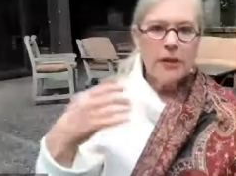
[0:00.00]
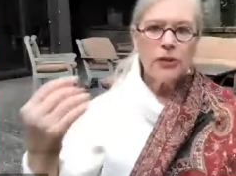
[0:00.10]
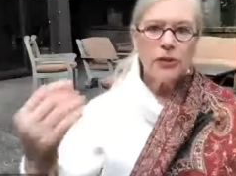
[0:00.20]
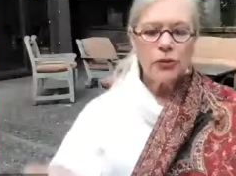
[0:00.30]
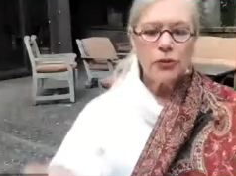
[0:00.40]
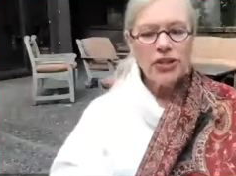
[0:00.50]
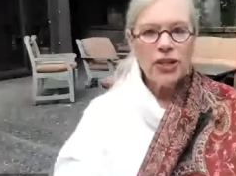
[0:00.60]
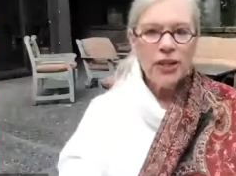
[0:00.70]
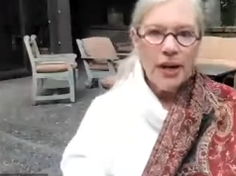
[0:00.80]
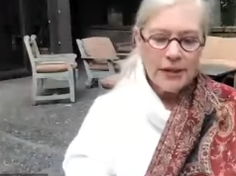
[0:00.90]

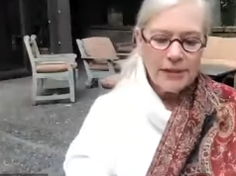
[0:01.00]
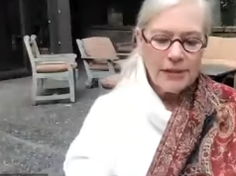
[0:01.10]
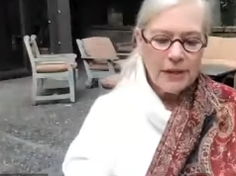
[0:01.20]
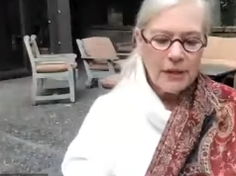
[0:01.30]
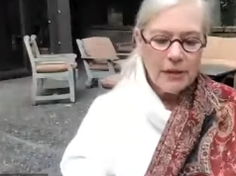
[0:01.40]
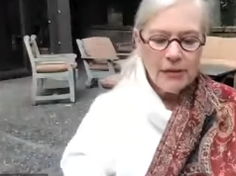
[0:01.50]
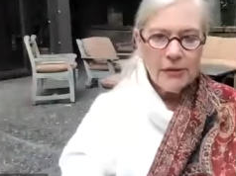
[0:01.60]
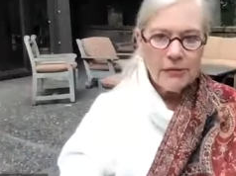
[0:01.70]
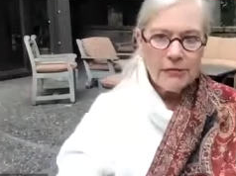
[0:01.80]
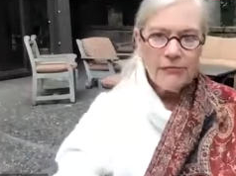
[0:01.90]
stretching us
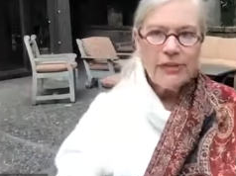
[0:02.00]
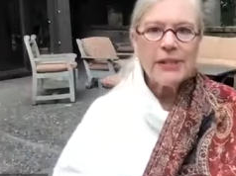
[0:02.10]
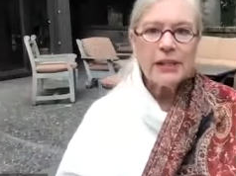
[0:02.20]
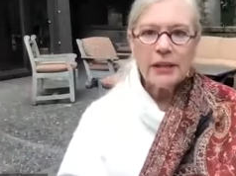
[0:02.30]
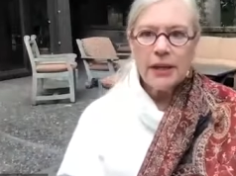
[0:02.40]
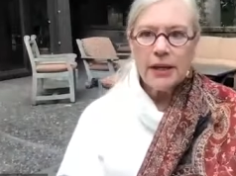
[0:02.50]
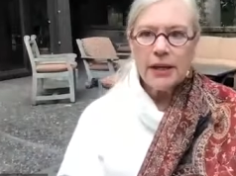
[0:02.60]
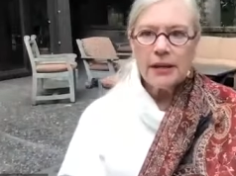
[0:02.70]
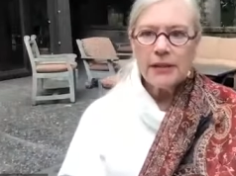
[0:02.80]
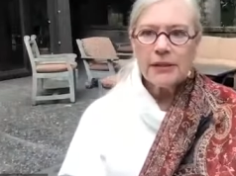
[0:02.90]
physically,
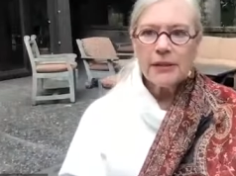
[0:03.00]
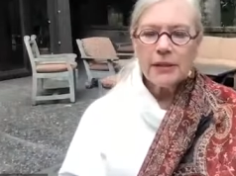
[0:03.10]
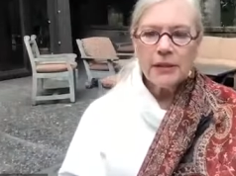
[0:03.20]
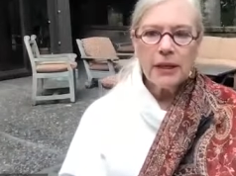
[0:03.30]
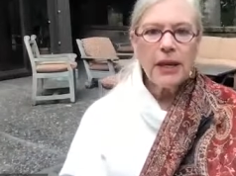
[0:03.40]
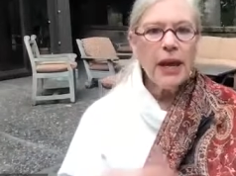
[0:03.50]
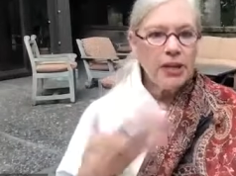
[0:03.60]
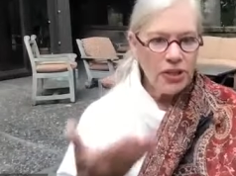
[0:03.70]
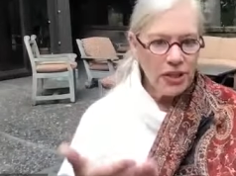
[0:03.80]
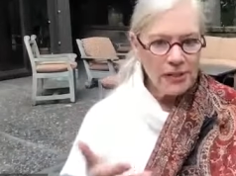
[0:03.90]
it's
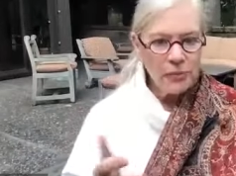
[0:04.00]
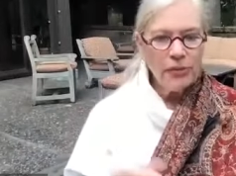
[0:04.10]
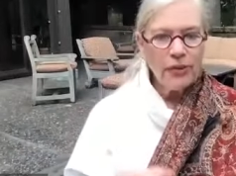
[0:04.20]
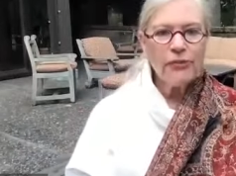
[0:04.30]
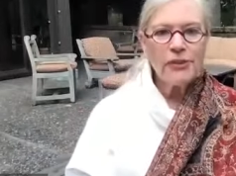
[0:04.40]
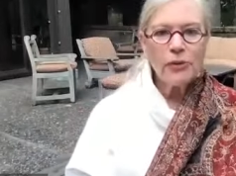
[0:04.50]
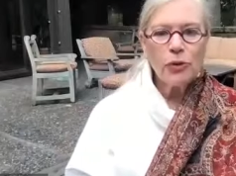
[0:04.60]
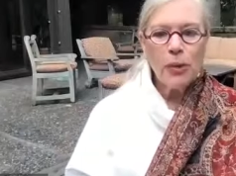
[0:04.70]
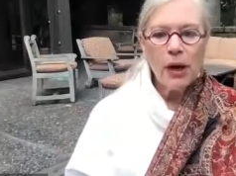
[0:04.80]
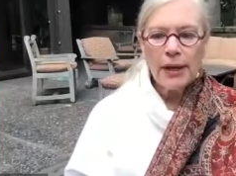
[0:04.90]
engaging us with our physical
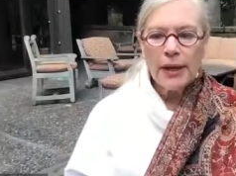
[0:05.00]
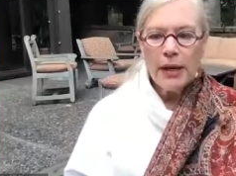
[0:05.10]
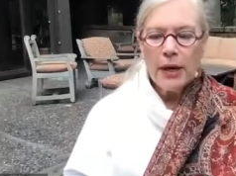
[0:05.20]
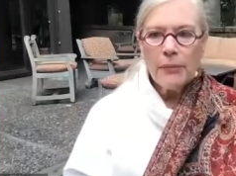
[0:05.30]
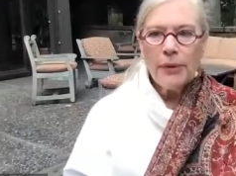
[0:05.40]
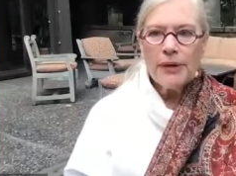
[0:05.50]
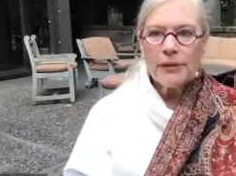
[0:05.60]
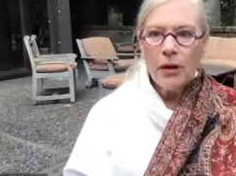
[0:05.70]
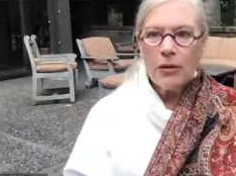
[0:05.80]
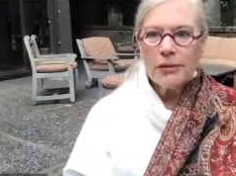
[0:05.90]
body, but it's
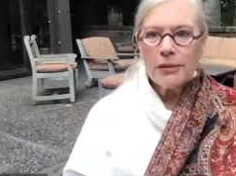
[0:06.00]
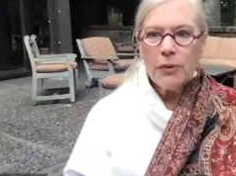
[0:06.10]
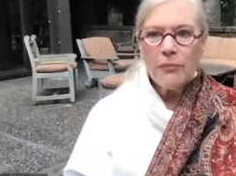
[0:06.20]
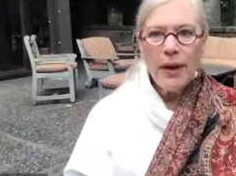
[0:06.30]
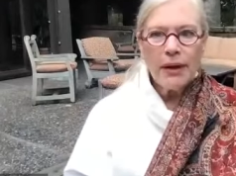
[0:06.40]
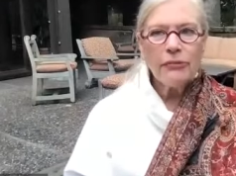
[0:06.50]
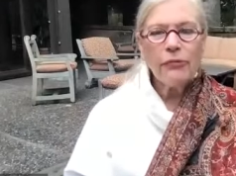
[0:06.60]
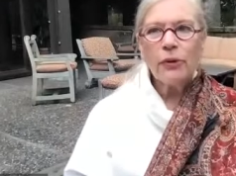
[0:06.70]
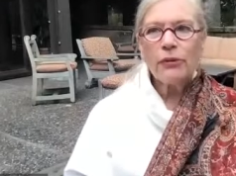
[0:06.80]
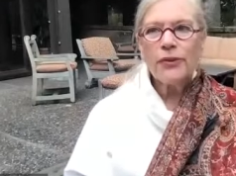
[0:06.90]
also a
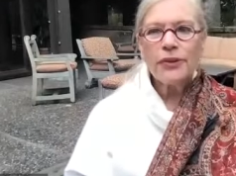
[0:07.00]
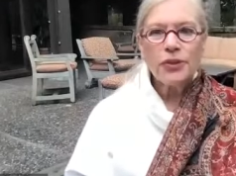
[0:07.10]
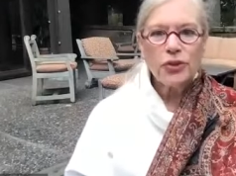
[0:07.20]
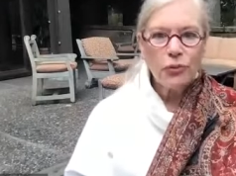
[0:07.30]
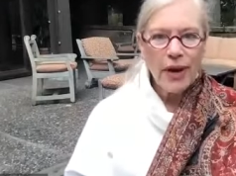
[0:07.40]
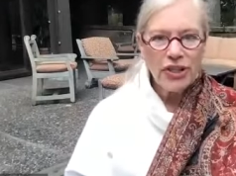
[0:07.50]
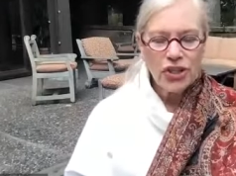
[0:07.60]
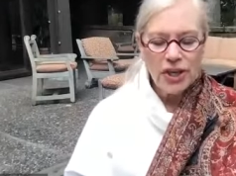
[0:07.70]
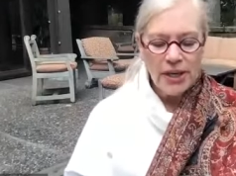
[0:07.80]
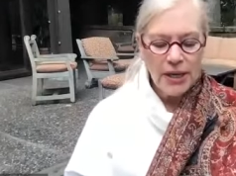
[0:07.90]
metaphor for the
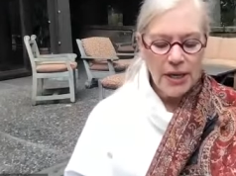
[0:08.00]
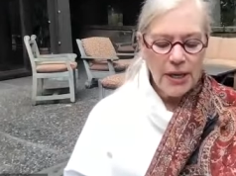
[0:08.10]
stretching